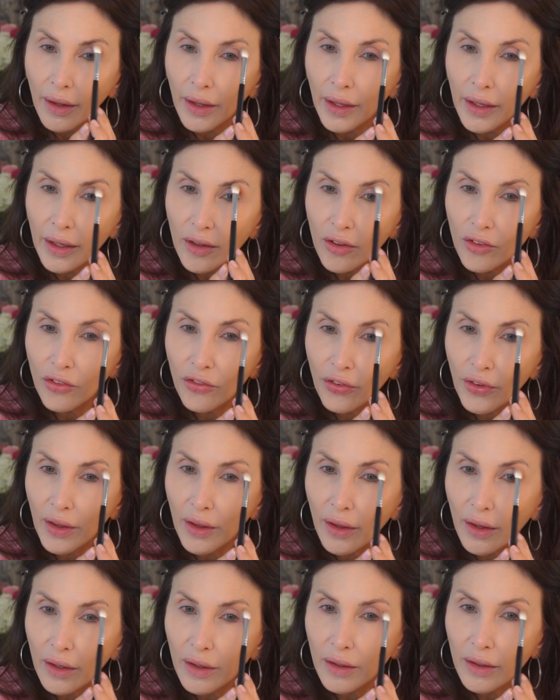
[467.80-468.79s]
and it
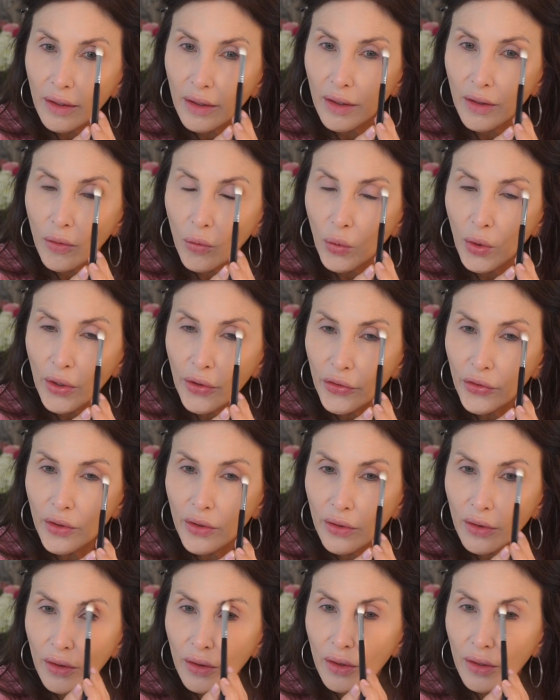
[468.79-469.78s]
fit. It
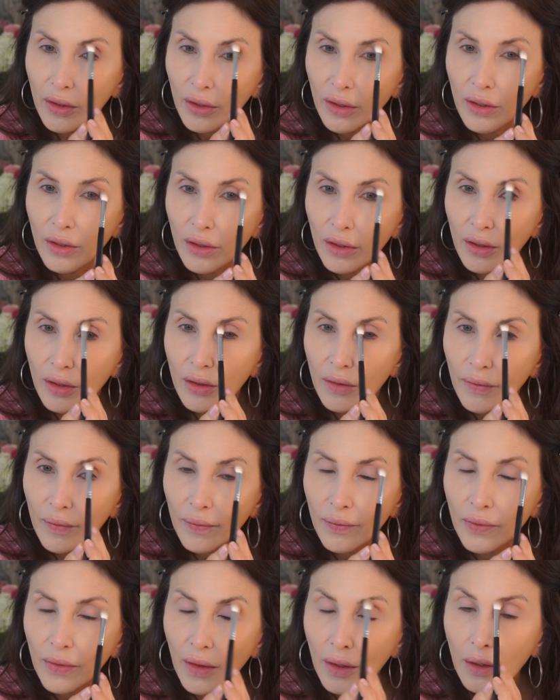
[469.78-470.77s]
wasn't.
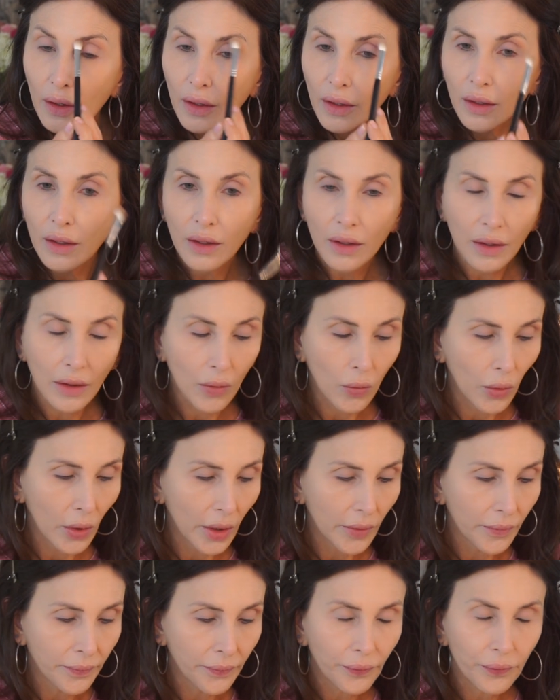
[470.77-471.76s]
Anyway,